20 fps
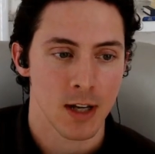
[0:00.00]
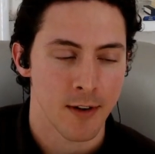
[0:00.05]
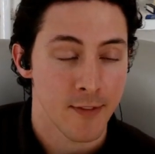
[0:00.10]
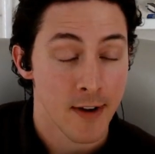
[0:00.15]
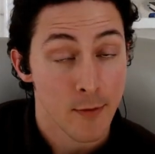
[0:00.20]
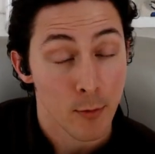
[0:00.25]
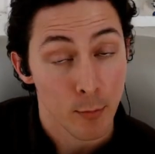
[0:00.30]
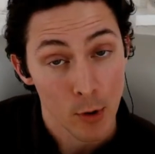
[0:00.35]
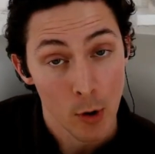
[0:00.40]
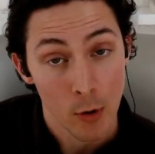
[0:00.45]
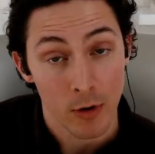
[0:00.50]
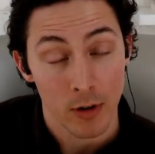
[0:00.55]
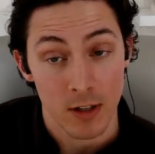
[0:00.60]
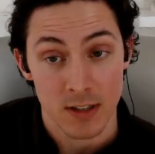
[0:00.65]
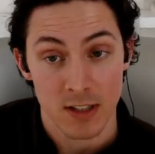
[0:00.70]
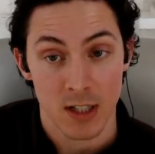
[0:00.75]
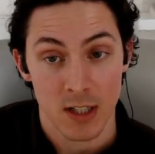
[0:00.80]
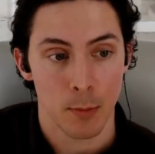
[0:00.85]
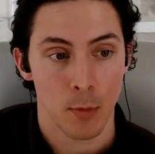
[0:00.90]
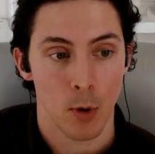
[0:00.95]
I've never broken a
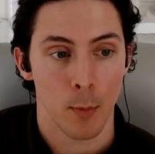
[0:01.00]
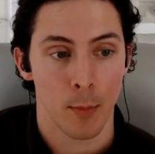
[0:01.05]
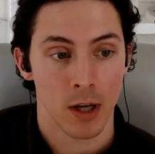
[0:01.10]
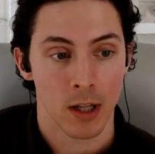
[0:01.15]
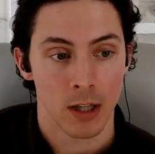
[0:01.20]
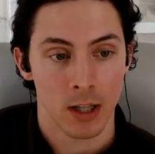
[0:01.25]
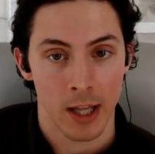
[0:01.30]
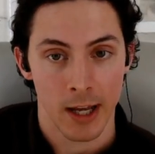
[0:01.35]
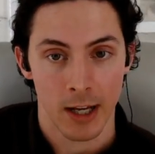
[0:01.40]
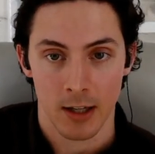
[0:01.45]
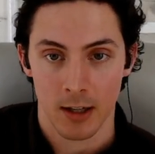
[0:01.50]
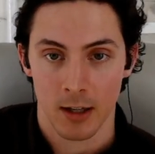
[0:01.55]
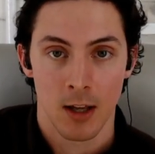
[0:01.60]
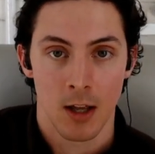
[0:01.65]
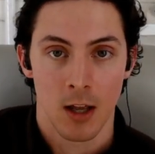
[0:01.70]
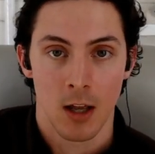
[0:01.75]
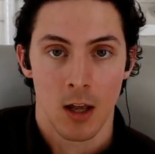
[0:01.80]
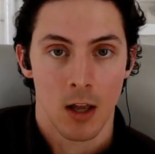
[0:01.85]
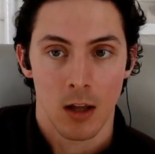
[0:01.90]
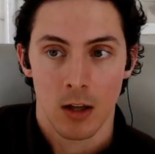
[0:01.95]
cymbal, but like
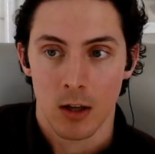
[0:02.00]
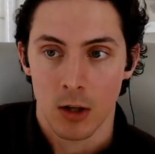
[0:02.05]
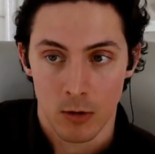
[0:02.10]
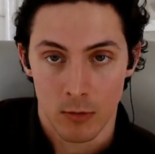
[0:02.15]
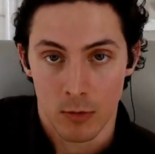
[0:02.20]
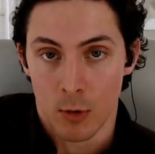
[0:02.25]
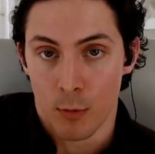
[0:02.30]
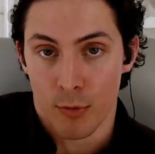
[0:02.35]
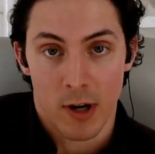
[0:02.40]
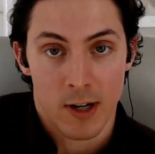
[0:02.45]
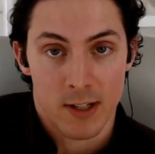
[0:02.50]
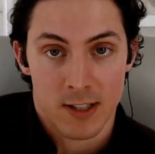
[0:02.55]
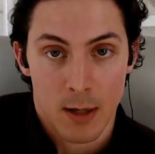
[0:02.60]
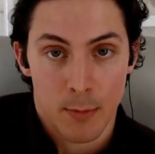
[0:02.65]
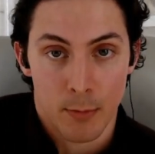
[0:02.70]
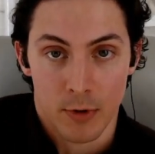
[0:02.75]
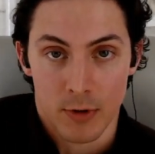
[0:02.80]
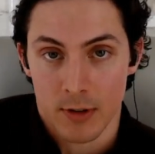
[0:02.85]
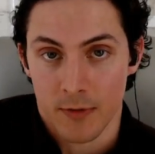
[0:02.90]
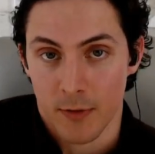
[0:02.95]
you break
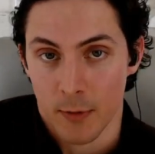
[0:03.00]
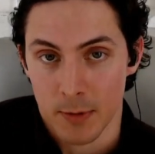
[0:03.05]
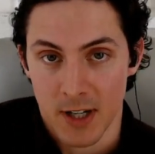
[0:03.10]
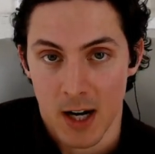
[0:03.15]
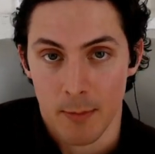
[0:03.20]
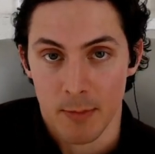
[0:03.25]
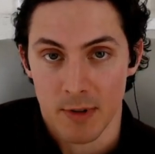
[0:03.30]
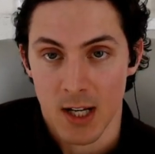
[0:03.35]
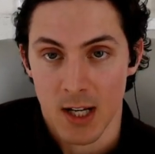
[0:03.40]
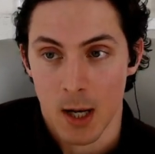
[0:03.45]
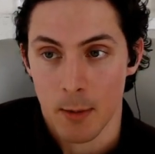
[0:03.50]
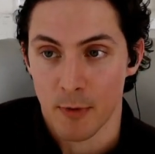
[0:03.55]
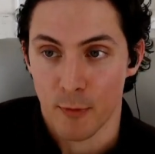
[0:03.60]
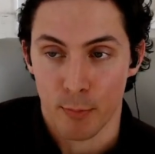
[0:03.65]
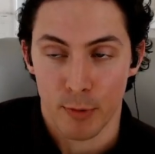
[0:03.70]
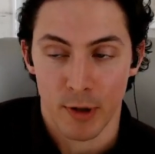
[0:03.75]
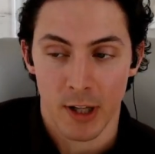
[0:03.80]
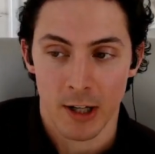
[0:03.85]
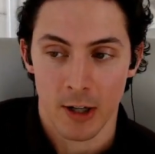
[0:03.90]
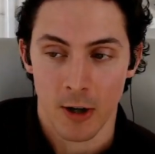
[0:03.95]
cymbals from time to time if you're
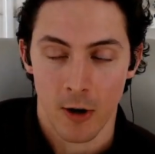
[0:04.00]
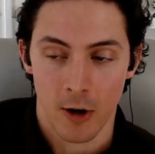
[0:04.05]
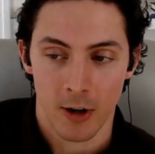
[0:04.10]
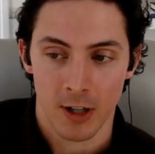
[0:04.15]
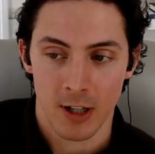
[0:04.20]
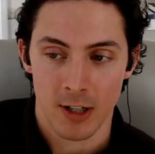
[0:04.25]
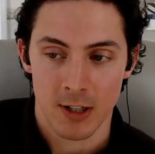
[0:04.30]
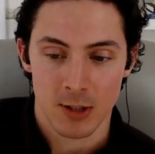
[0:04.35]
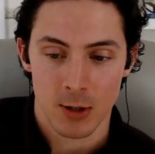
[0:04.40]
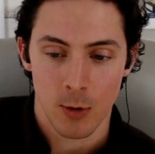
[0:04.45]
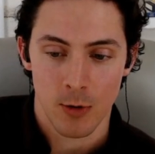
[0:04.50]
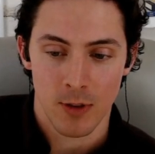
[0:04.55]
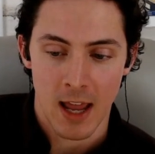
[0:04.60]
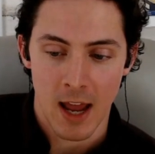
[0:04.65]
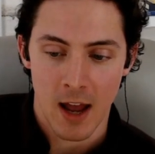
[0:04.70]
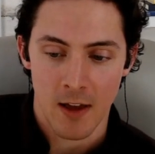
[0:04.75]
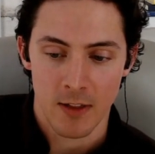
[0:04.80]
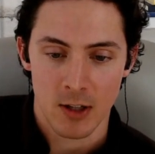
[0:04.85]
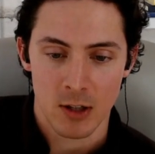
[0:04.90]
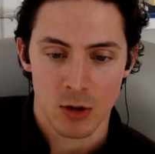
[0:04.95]
playing hard. And so they
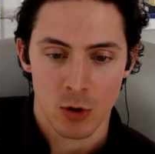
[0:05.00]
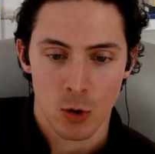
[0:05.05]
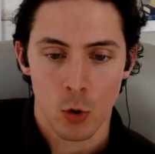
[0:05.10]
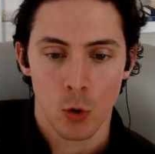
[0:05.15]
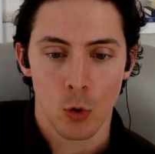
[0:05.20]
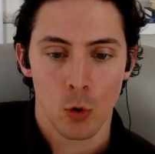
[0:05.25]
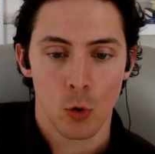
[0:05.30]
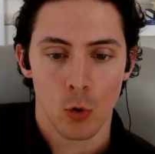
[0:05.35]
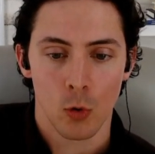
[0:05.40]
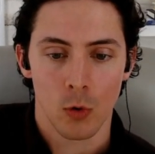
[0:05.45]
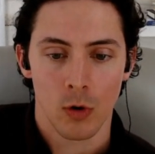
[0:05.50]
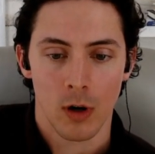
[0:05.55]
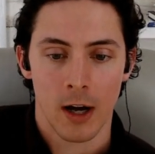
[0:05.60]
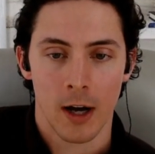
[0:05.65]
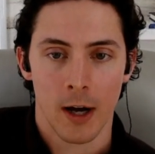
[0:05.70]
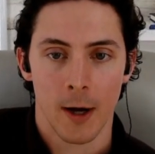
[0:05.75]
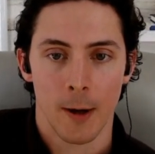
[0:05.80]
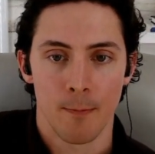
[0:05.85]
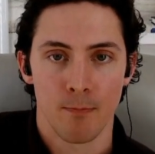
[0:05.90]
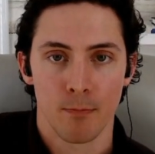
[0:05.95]
had these cool
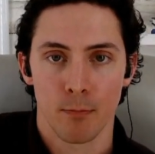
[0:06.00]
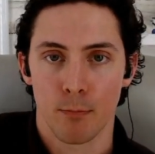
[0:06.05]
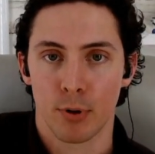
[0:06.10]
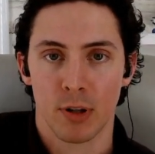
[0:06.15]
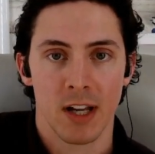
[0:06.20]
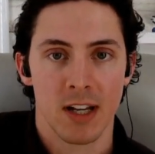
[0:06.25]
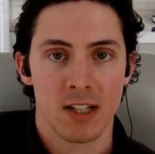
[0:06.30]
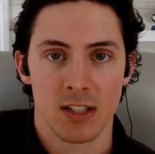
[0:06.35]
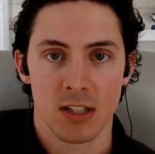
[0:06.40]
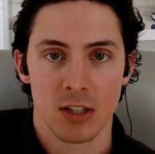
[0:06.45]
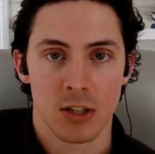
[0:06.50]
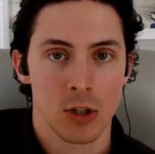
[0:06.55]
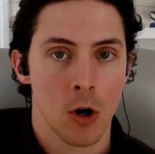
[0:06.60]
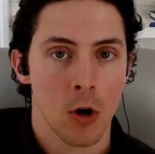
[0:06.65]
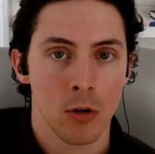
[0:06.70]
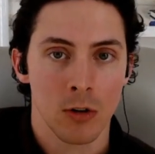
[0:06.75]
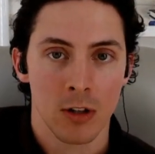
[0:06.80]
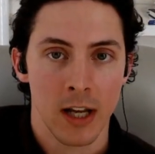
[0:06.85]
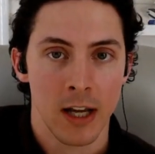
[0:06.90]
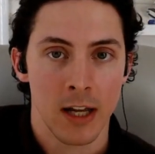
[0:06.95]
uh, place in
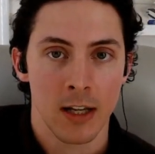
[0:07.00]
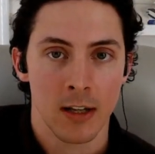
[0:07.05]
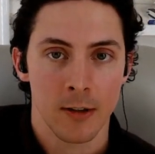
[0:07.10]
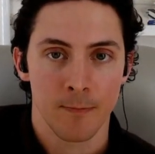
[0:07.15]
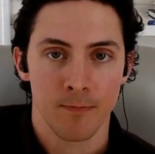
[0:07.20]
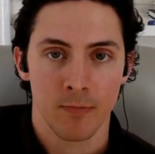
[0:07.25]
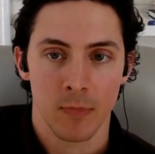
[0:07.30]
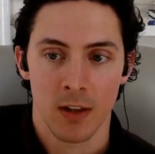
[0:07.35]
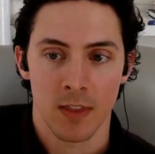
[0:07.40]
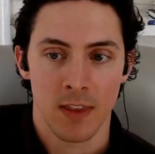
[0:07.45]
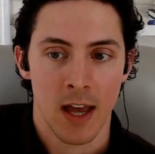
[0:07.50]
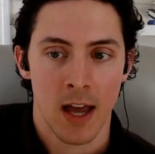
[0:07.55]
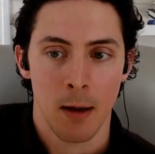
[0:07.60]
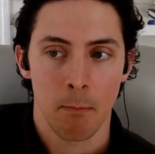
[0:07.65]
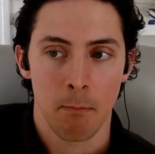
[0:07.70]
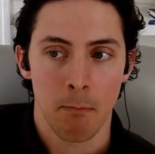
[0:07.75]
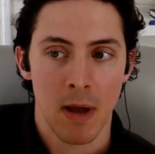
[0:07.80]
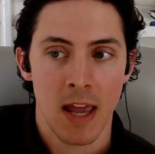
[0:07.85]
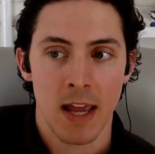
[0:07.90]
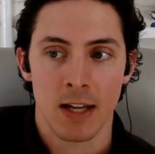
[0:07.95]
Salt Lake that
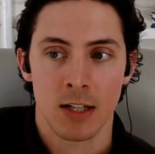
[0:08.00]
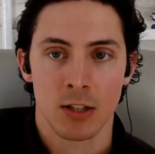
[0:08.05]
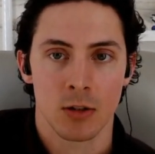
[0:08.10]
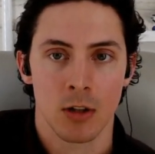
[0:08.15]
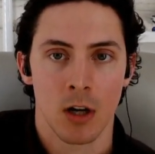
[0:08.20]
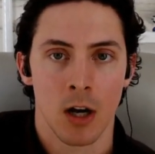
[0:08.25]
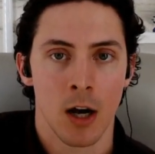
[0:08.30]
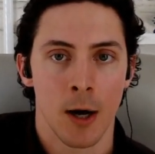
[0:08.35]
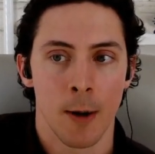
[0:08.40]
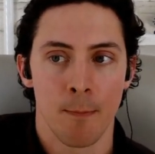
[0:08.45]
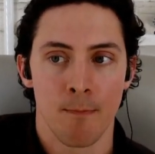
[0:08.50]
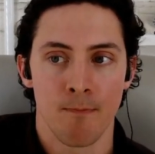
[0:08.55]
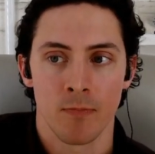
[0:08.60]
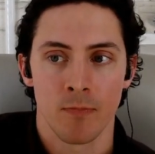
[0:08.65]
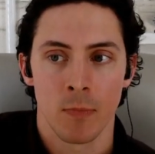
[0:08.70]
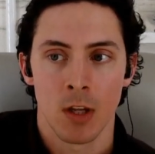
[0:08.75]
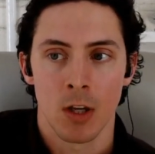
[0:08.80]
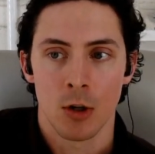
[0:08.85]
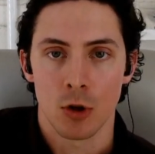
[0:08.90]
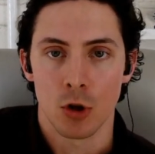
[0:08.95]
makes um,
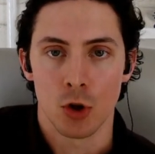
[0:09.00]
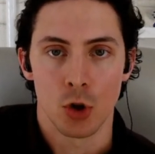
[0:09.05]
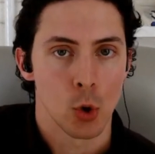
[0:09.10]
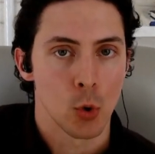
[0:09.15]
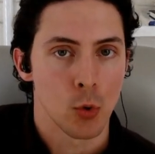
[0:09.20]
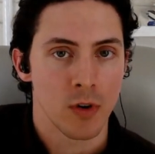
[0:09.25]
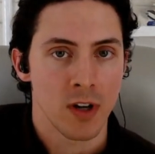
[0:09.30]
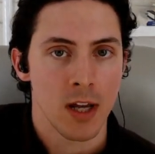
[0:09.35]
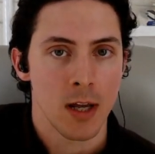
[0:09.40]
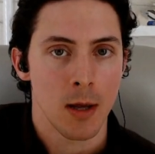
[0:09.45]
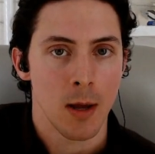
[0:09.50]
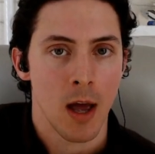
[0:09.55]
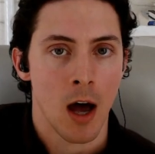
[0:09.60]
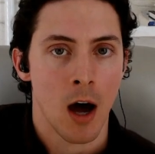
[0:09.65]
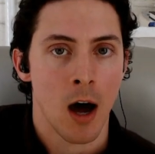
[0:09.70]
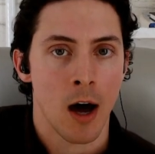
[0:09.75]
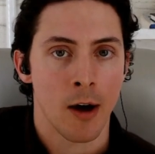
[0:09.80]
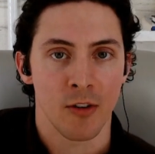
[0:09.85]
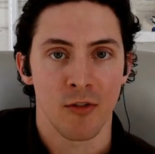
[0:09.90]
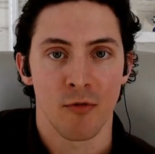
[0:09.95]
jewelry
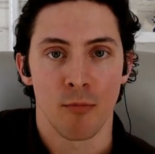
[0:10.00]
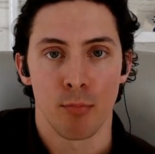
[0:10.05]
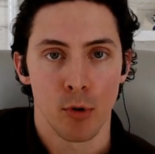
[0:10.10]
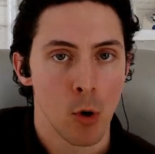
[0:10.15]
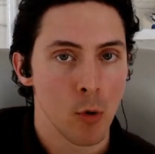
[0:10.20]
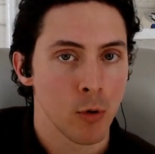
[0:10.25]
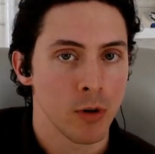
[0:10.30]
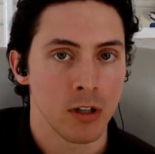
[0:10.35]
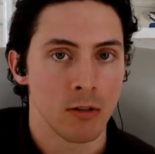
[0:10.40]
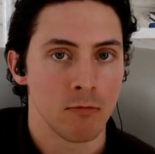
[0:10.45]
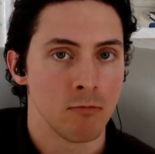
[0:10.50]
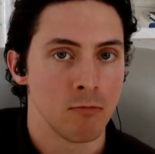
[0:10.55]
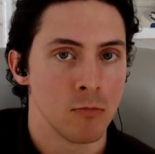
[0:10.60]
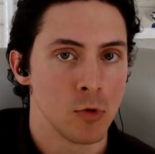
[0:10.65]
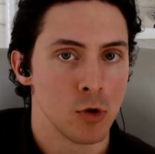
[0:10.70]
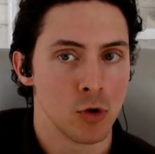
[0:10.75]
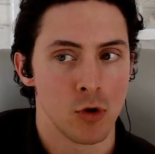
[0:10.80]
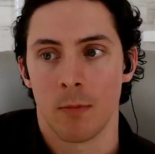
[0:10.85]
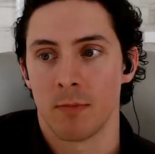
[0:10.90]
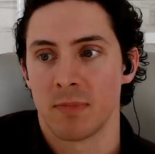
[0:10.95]
out of broken
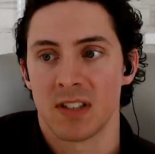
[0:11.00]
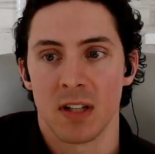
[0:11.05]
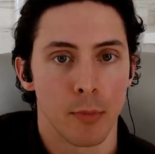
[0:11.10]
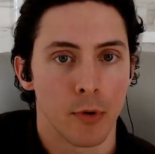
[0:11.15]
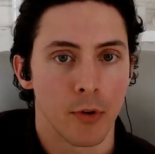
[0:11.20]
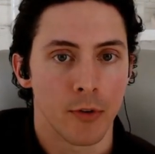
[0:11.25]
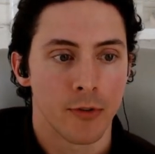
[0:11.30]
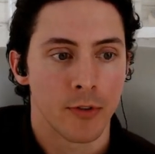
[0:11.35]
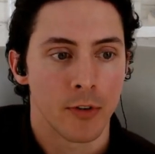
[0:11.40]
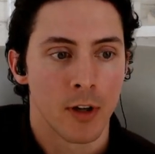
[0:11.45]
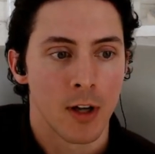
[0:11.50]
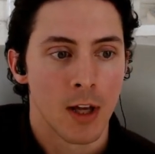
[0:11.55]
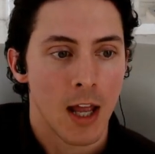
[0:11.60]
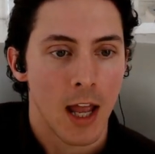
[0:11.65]
drum cymbals.